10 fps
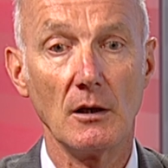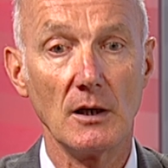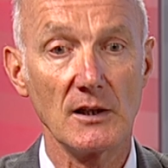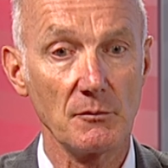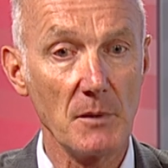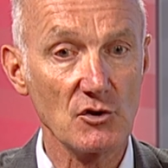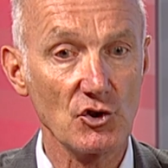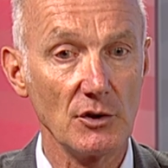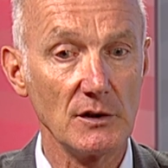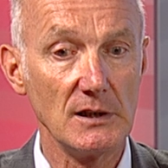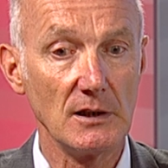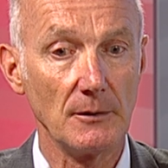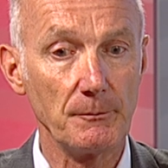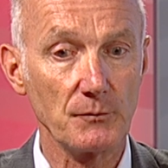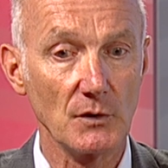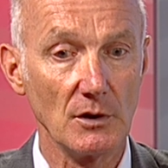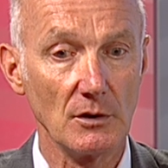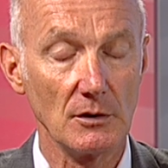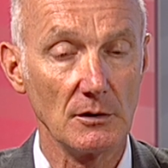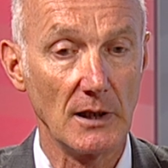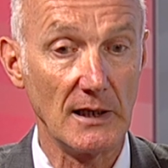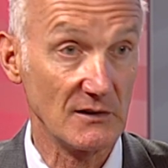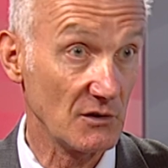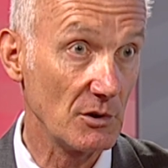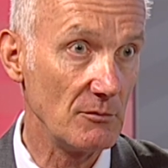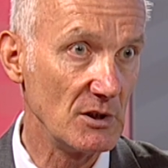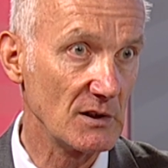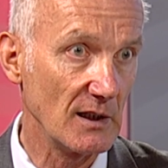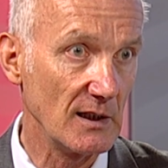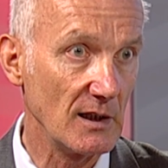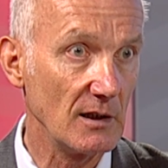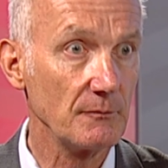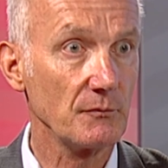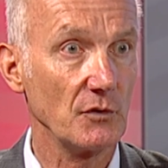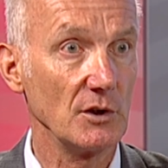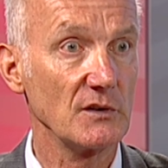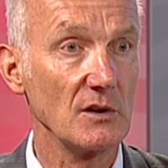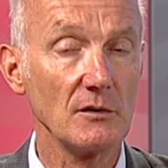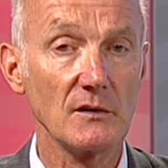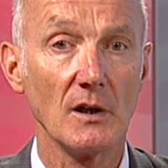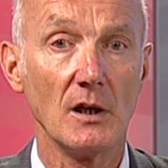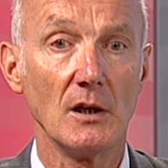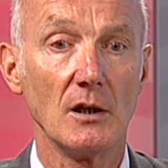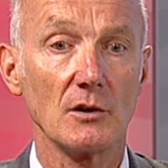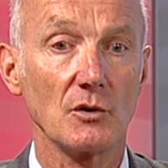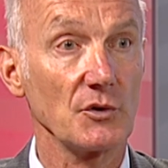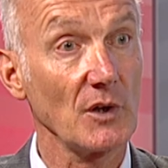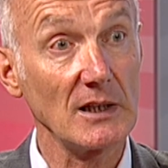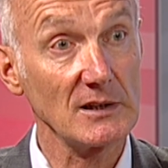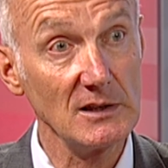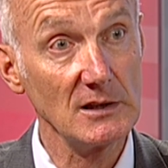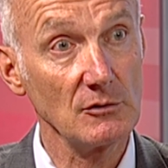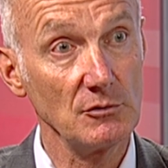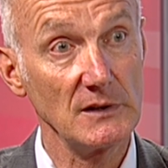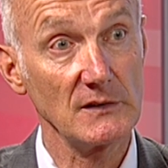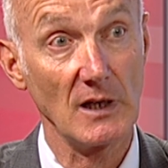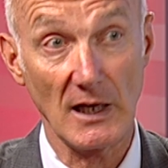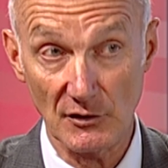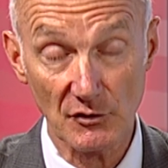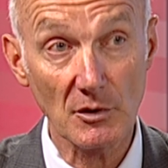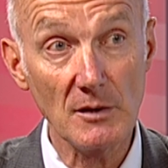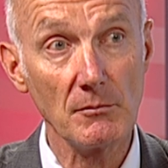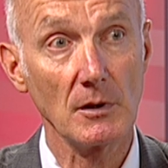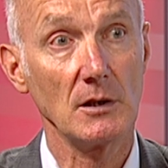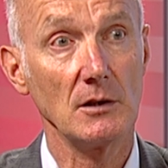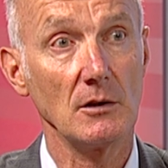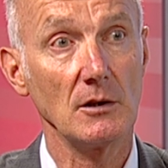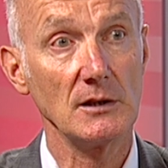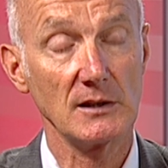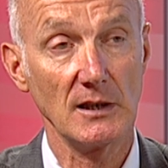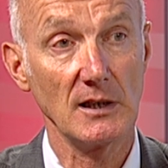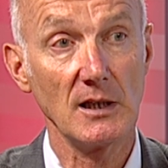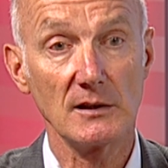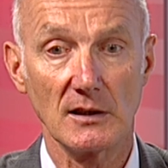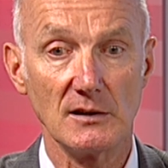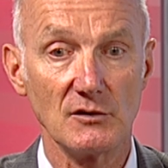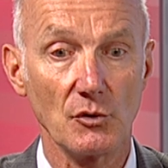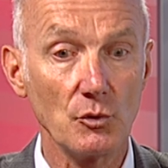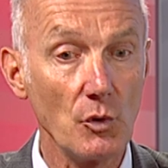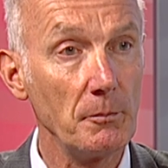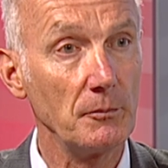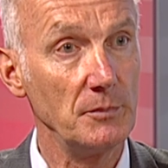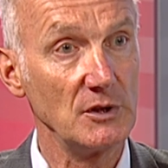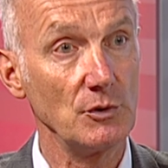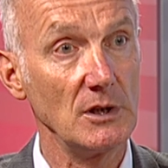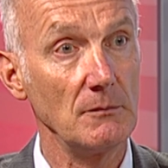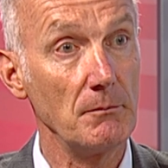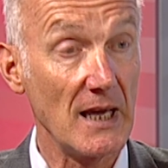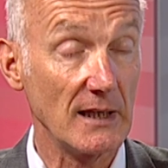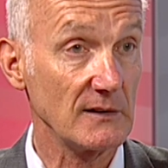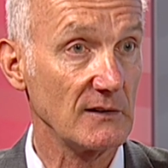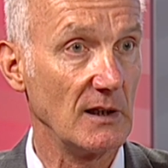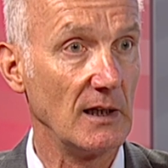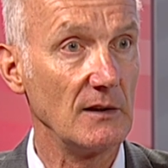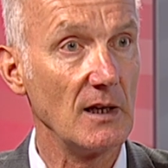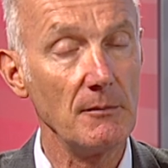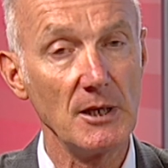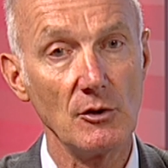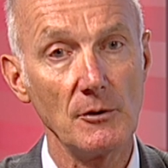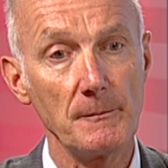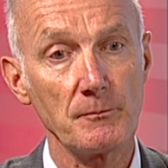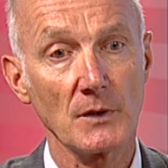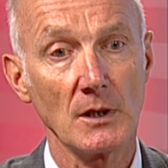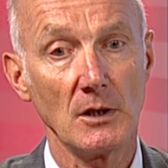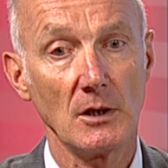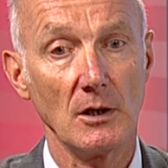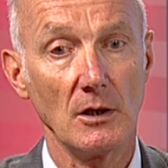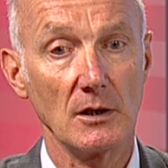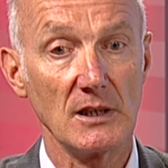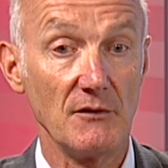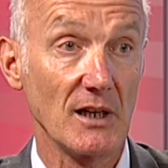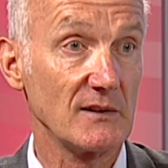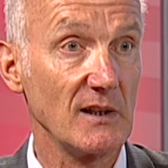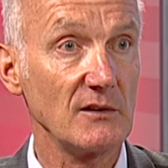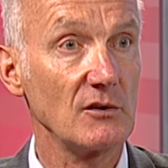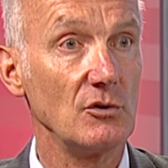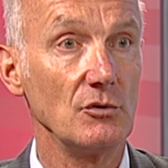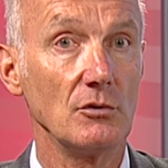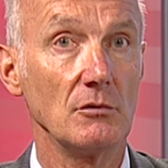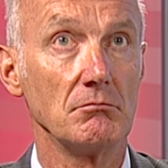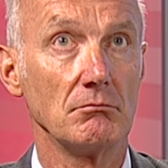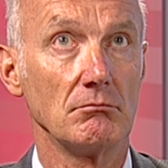Uh, let's mention the, um, the Enstream in Canada, for instance. Contracting with Enstream in Canada, that is a group between banks and MNO, uh, give access to